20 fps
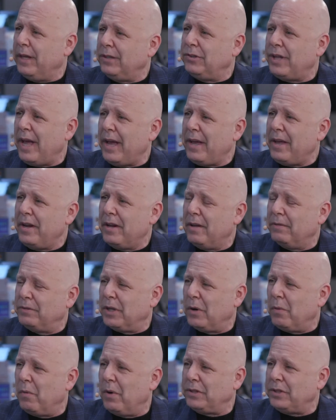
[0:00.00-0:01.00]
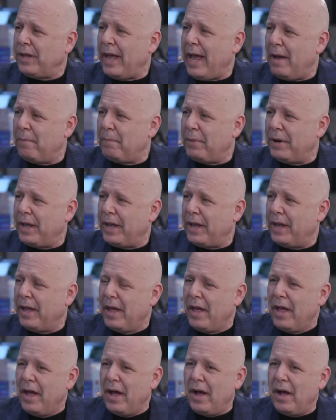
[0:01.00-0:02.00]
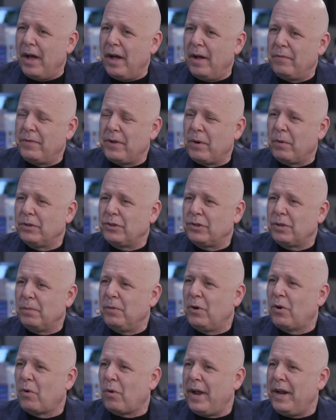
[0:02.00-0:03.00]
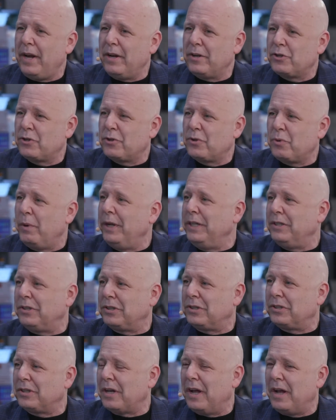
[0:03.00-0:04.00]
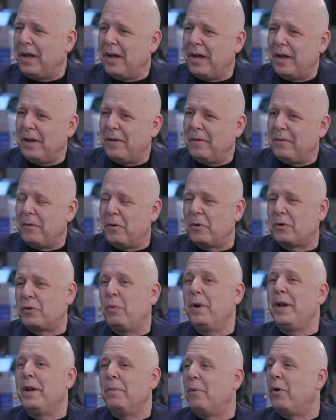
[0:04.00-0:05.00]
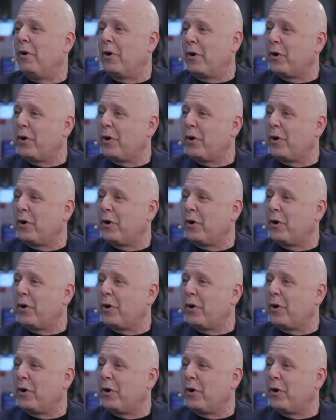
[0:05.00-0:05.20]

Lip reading: executives and what's happening. There were some great tweets, tweetable